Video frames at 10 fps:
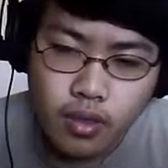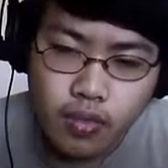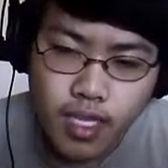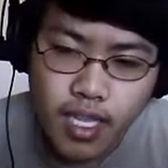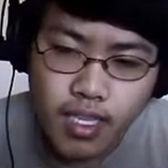
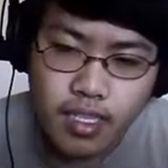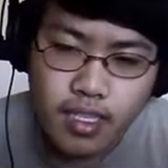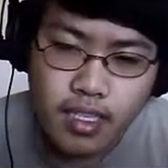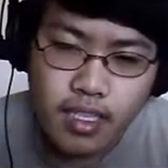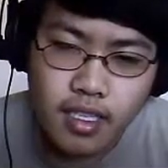What the heck?
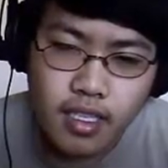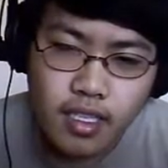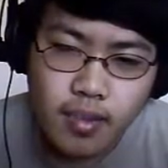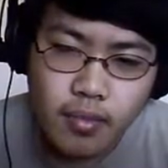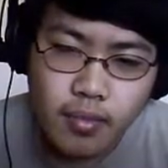
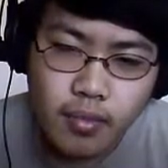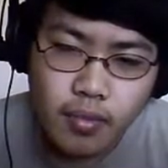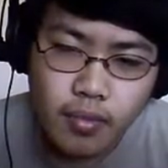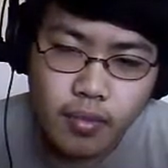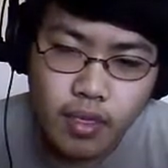
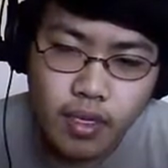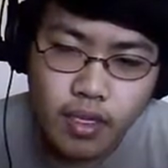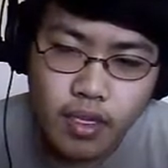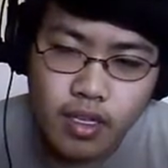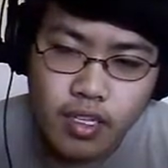
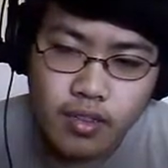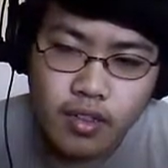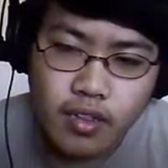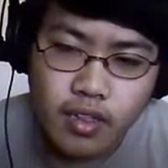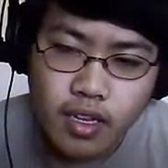
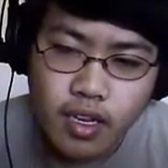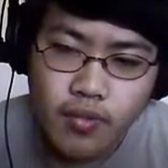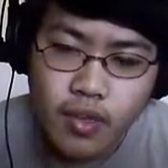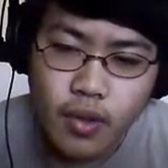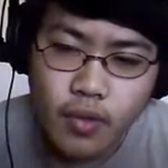I
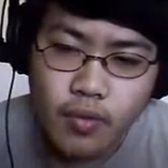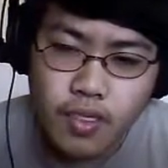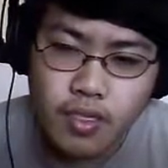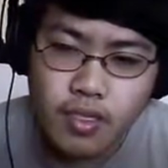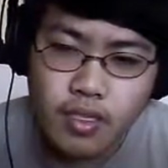never know there
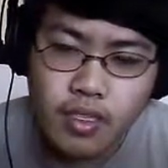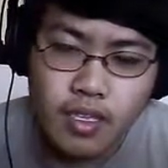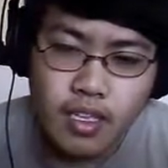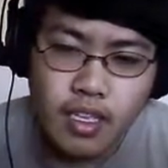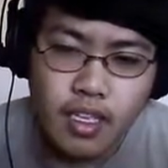was.
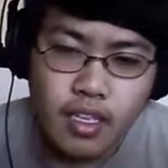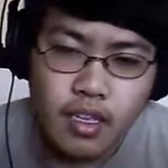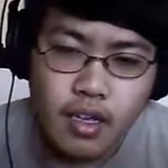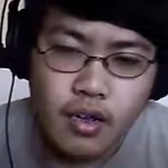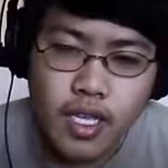
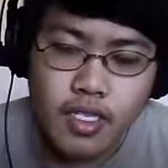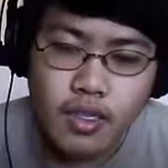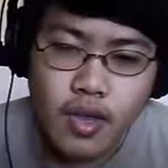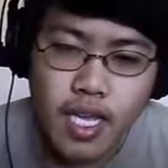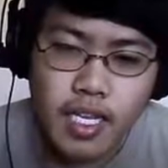Okay,
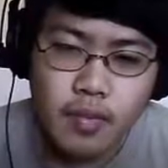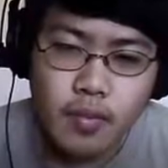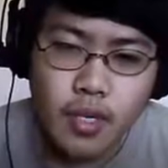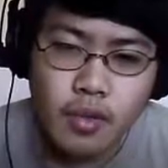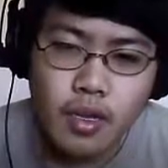so I didn't
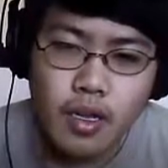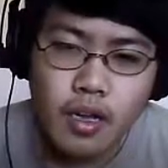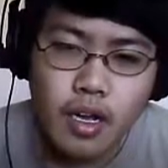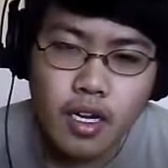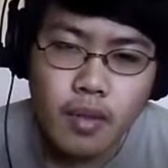put
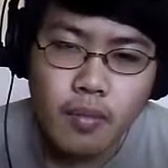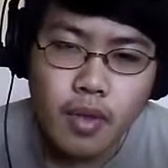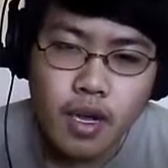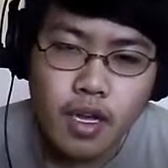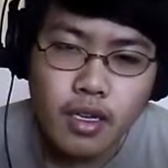on a
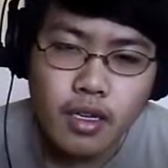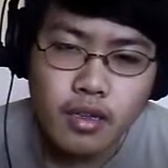mod.